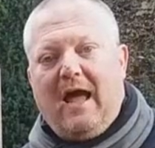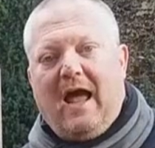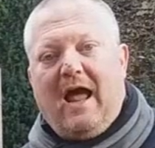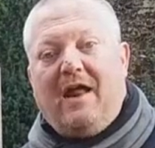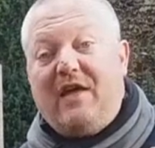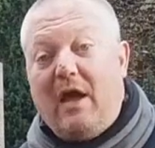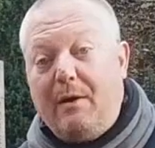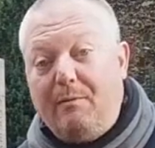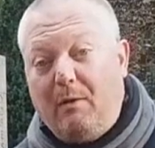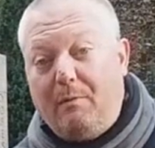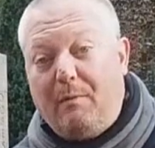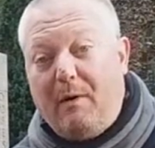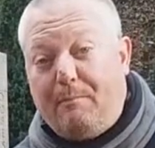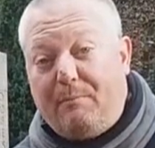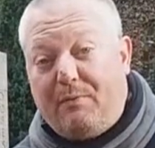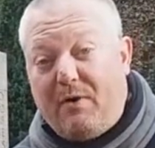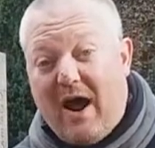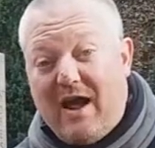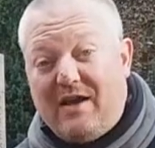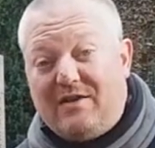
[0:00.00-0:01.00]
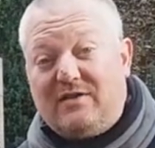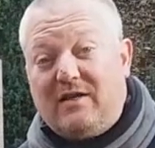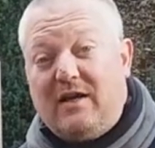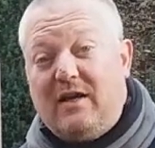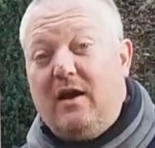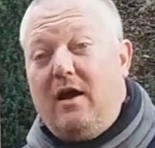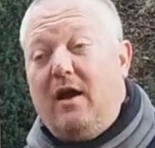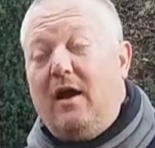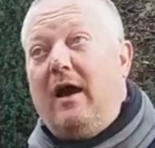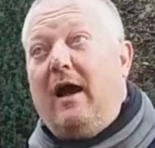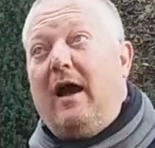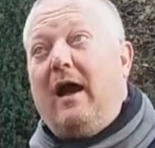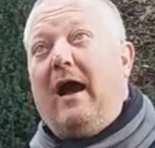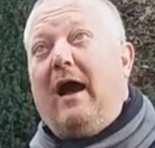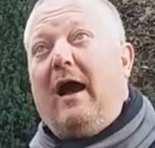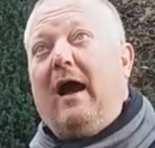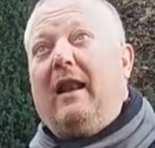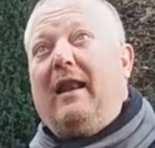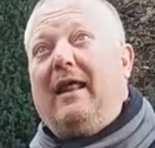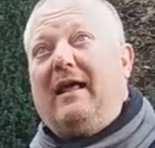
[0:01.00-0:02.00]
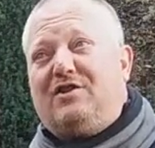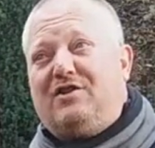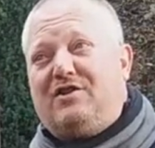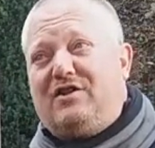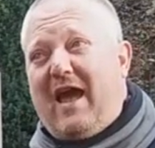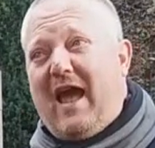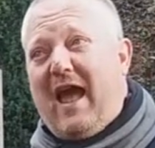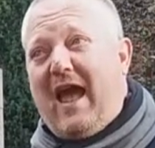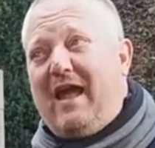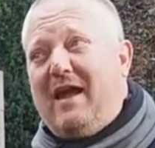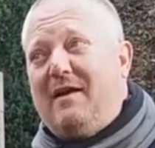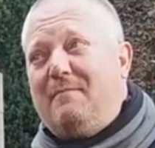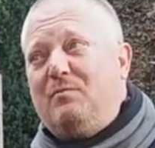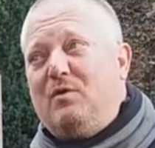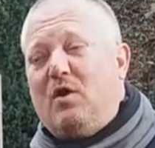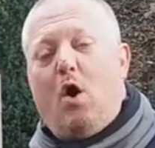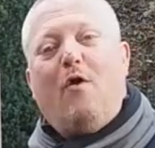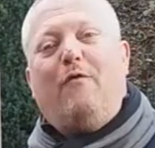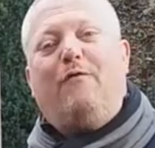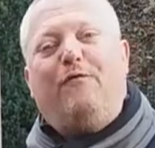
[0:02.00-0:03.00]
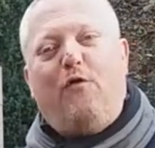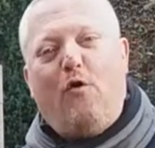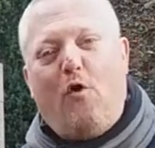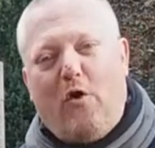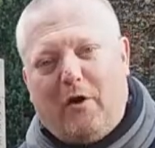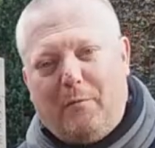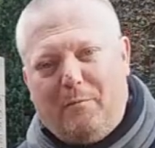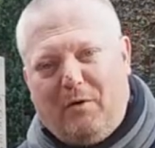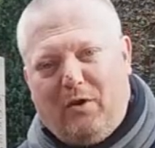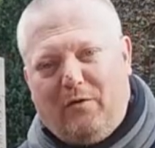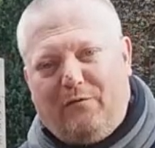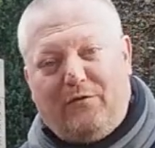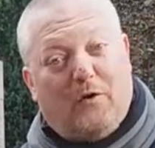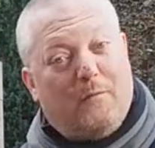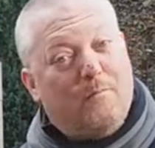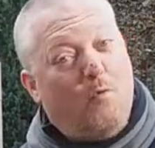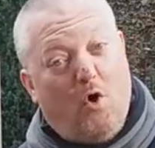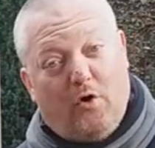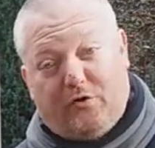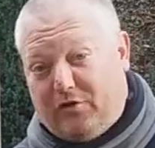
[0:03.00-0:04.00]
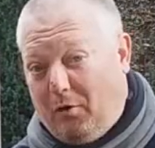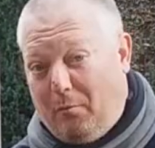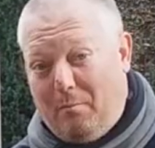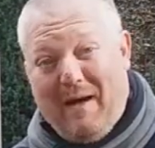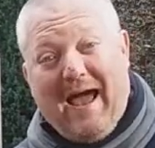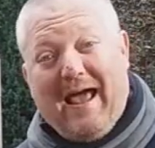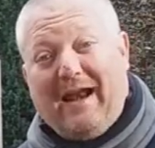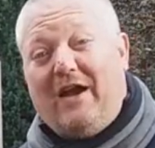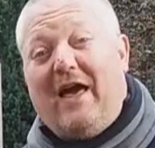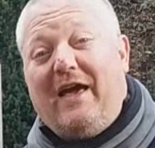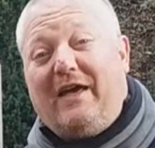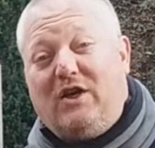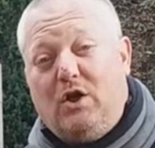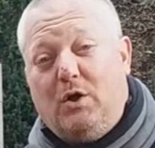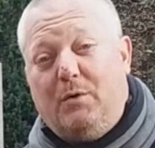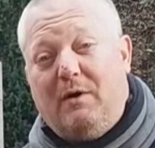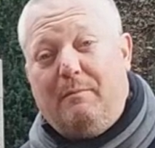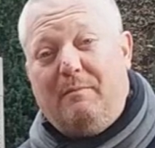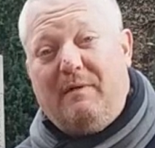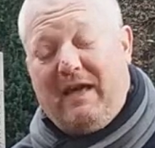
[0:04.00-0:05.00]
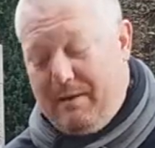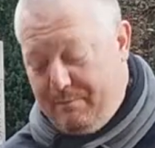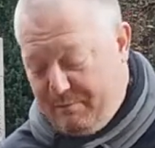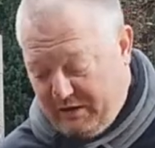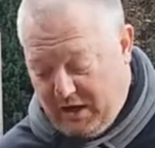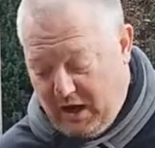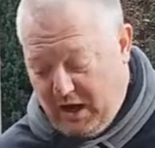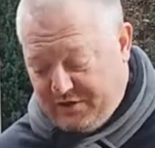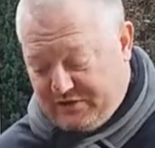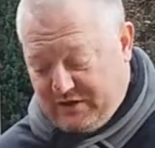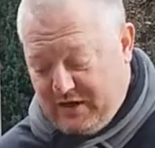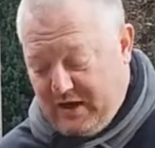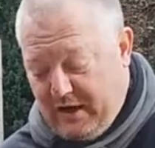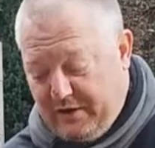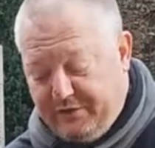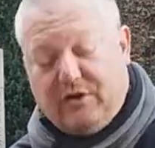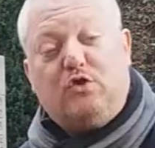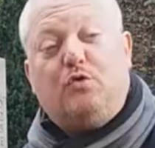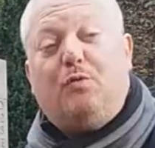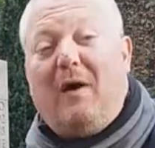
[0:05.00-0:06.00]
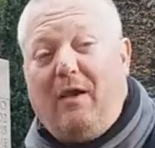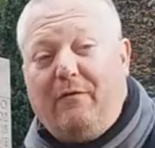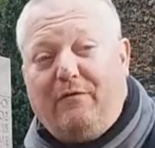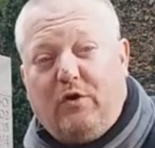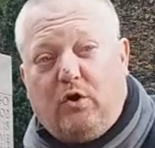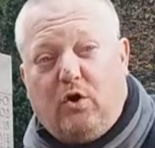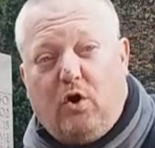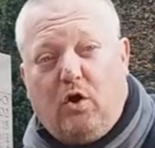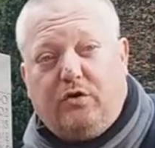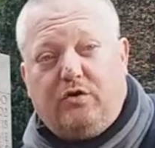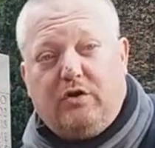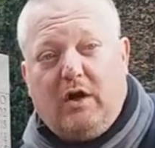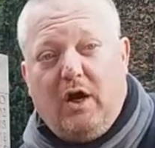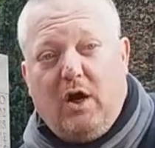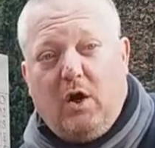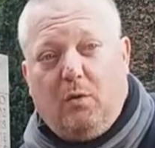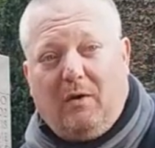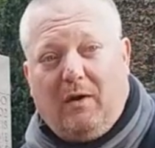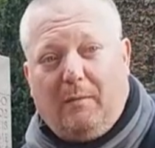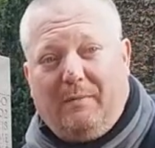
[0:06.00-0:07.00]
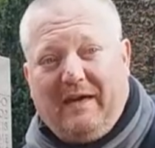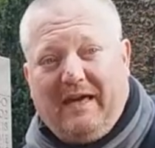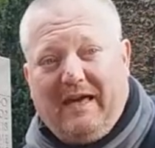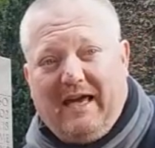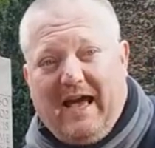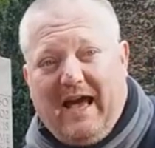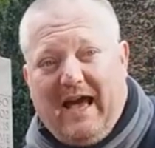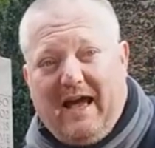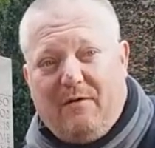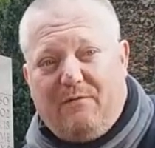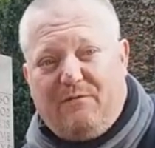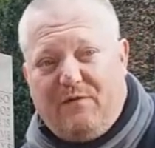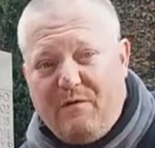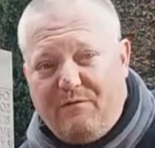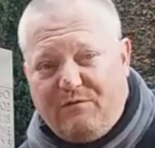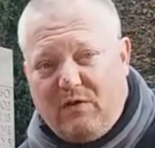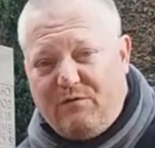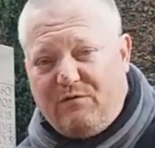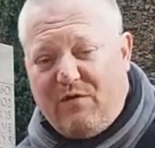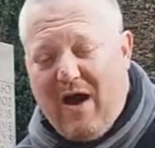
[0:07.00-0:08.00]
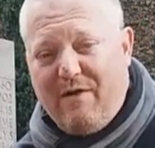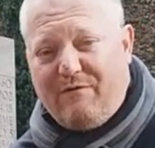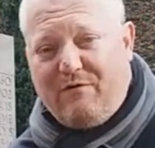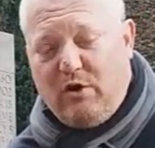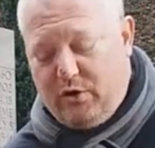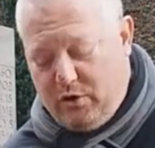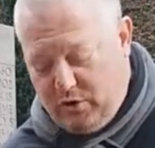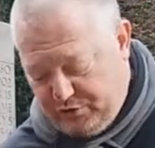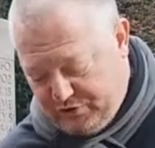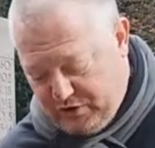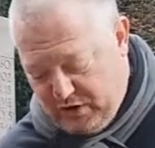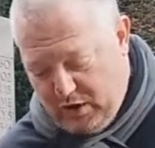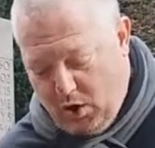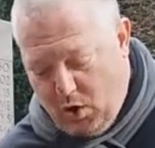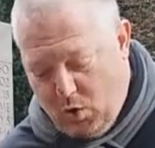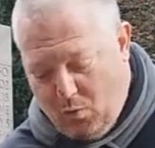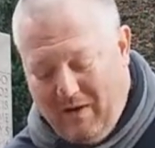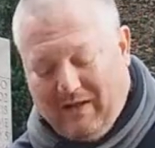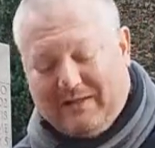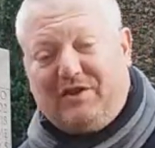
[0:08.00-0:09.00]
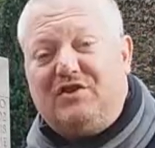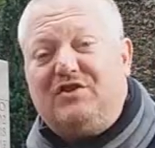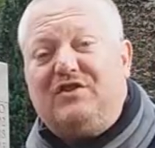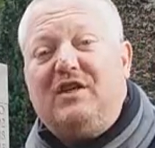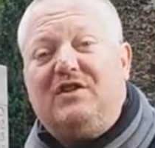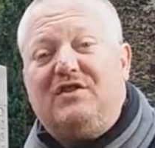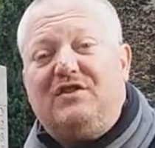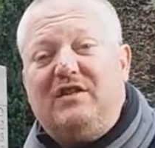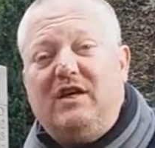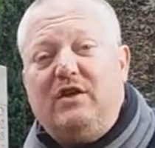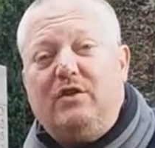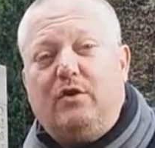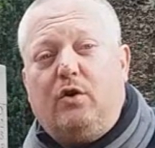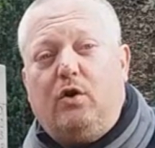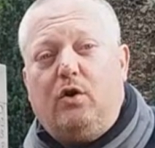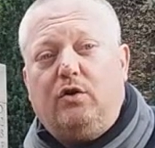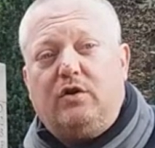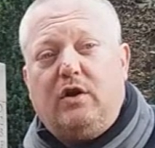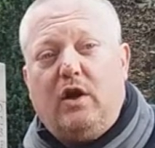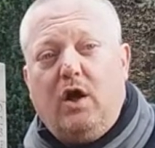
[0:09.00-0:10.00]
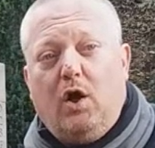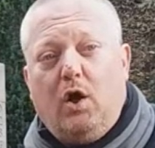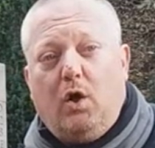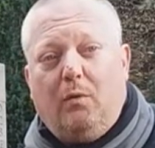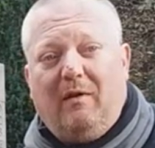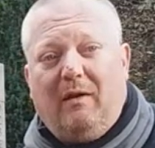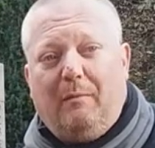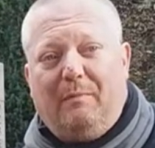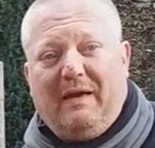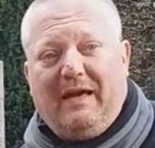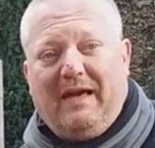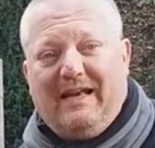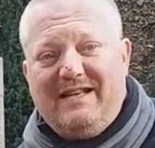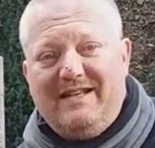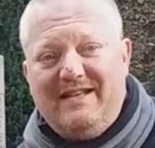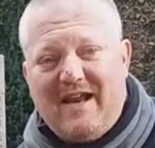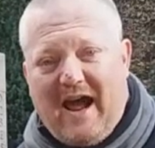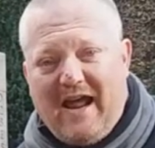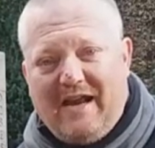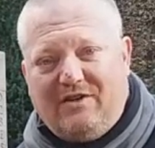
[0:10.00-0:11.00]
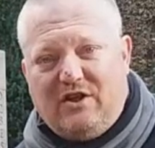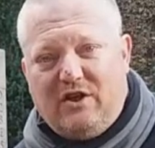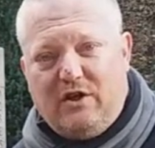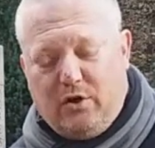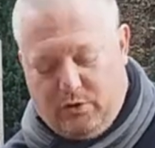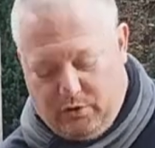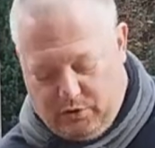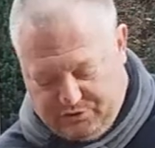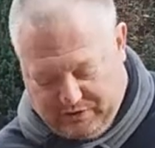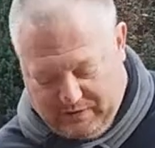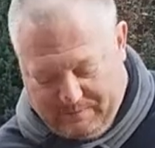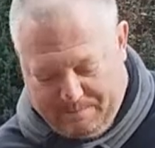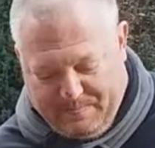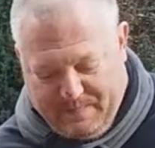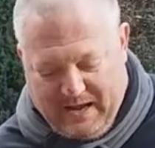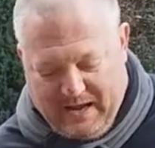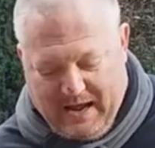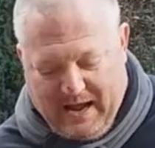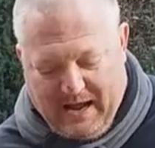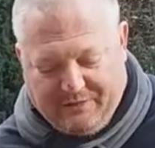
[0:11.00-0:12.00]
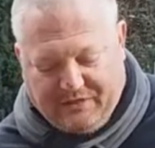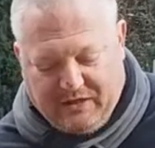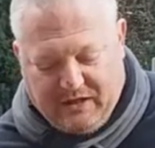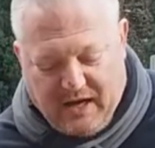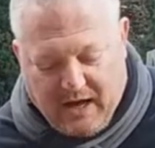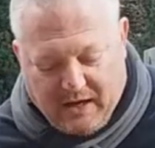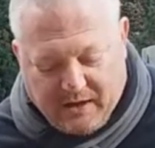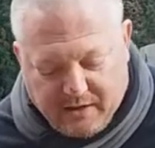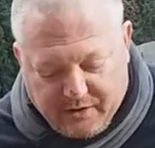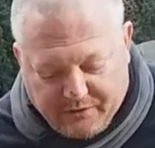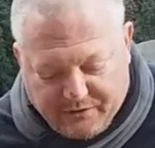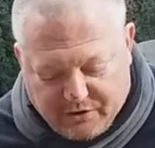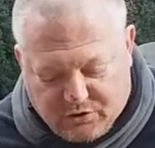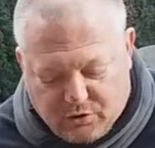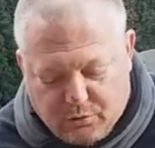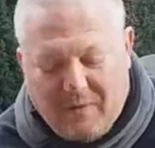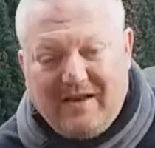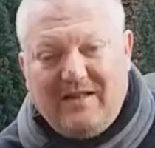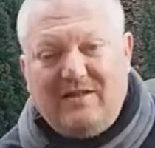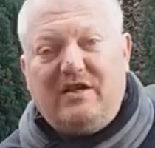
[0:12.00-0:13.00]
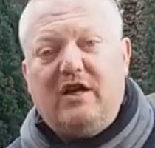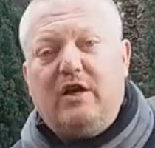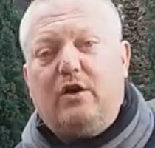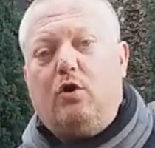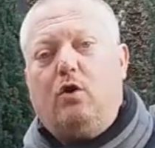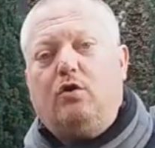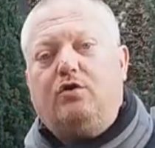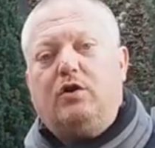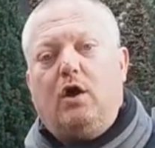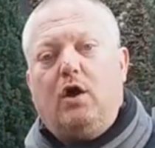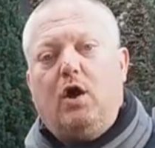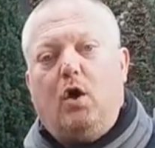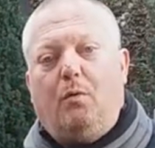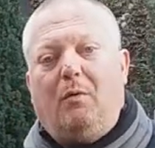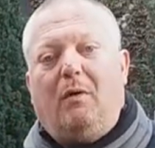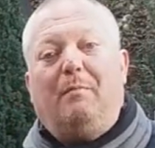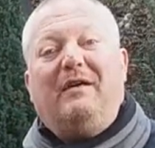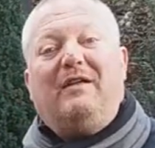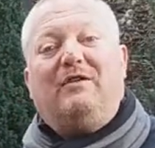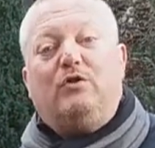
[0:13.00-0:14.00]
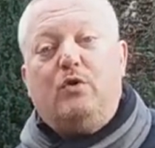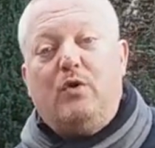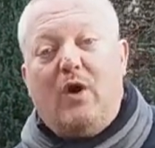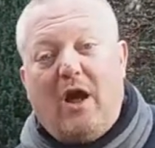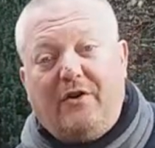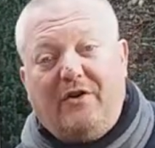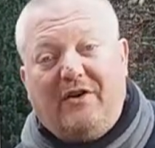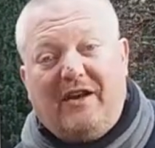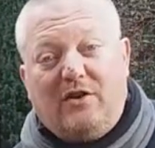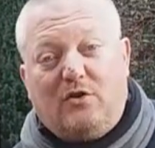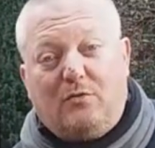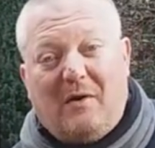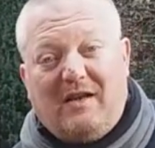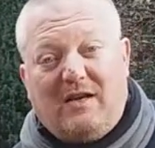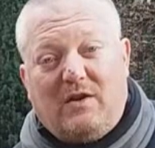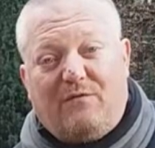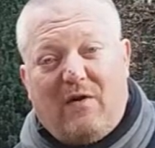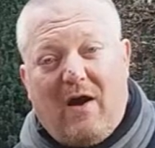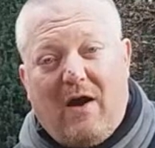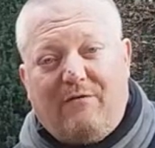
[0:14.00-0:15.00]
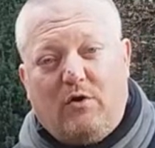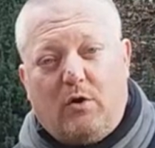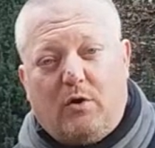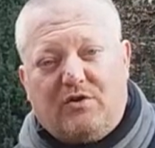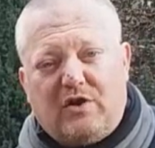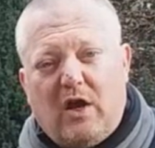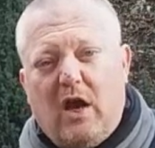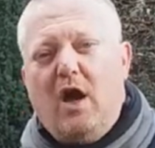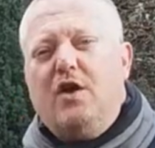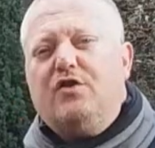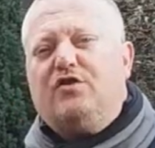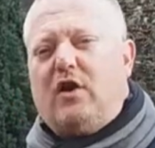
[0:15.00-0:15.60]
And they will be priced, let's say, affordable for mortal man like you and me, because the 12-year-old will be at 55 euros, while the 16-year-old will be 90 euros, and the 20-year-old will be 225 euros.